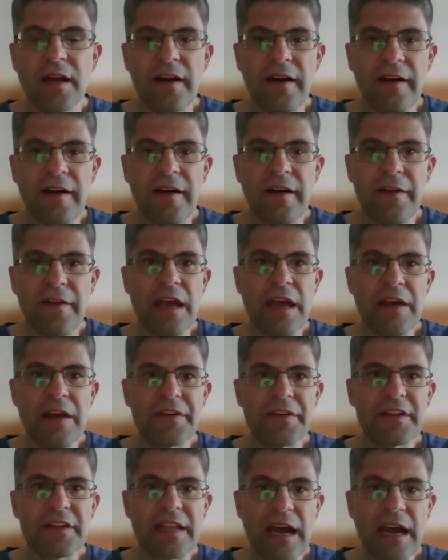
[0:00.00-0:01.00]
We have it
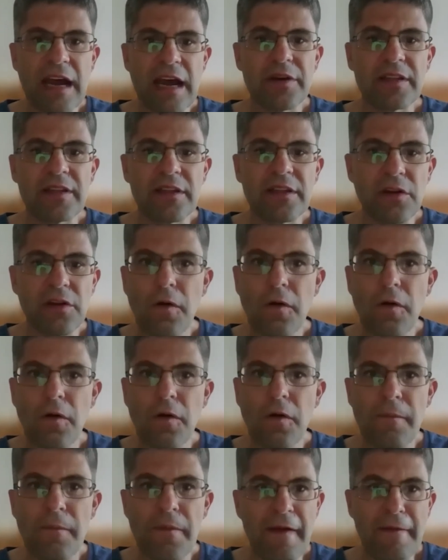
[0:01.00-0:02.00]
now in the law,
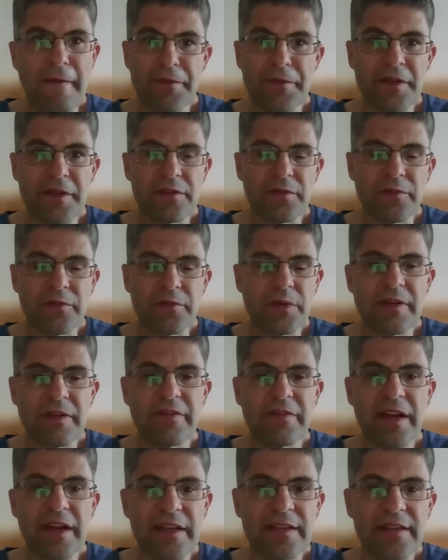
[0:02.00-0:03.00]
and it's
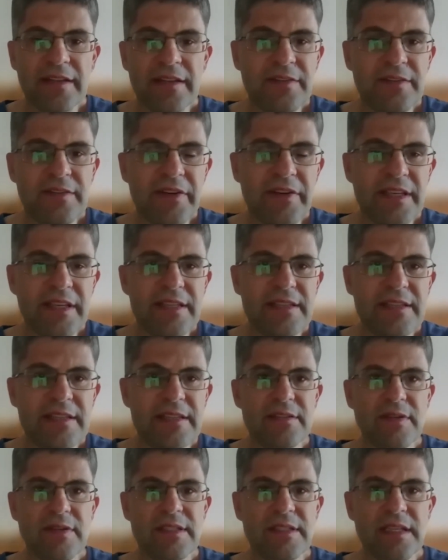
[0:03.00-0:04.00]
very easy in
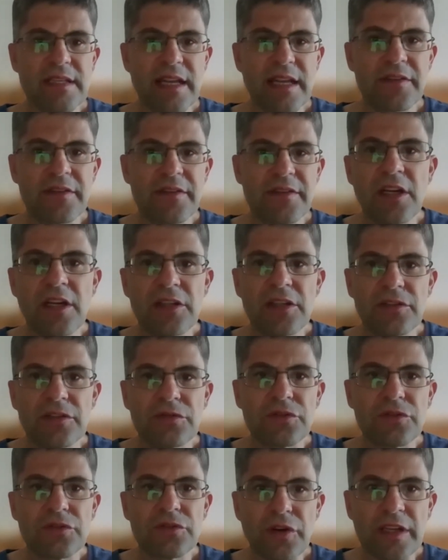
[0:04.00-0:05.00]
Switzerland to
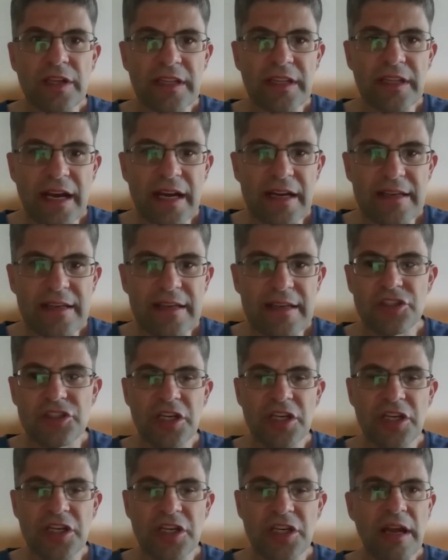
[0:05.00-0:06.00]
tokenize,
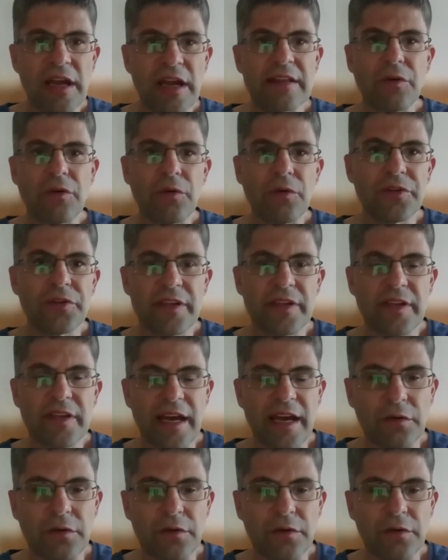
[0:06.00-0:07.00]
share, and also kind
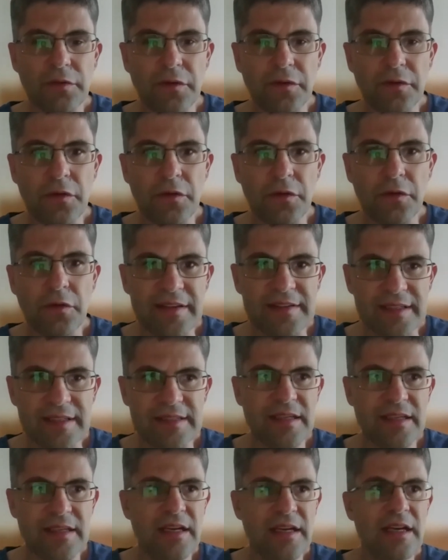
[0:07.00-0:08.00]
of assets.
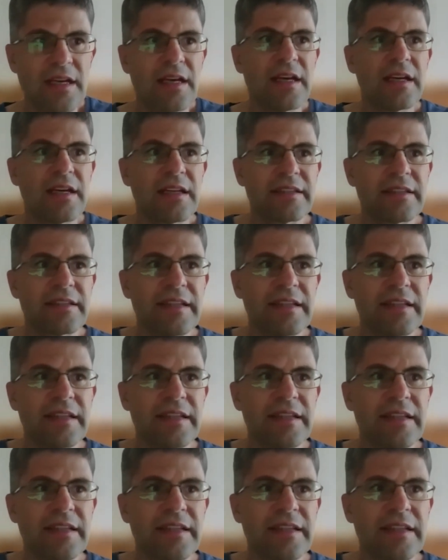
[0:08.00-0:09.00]
That are
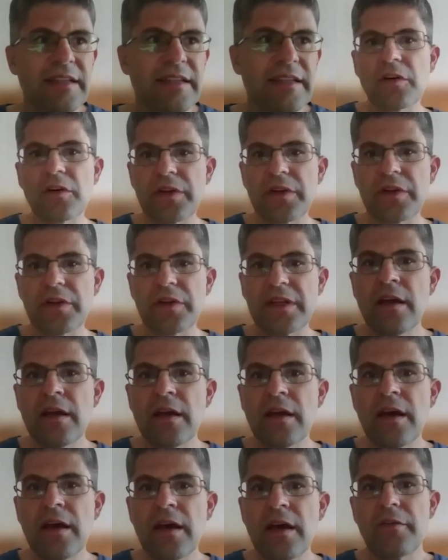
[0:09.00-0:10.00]
brought to a really
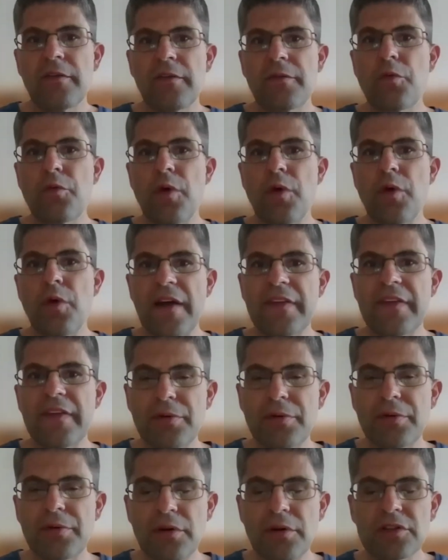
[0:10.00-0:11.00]
wide
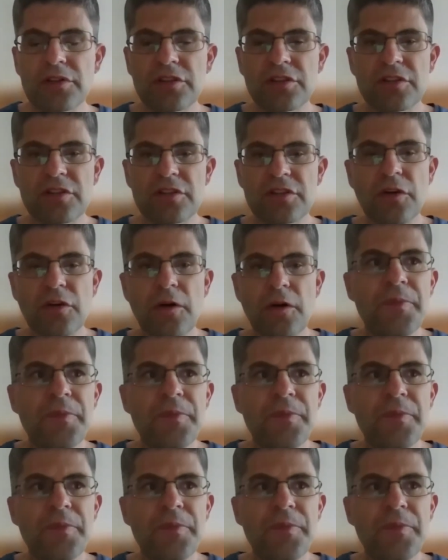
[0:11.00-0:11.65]
approach. So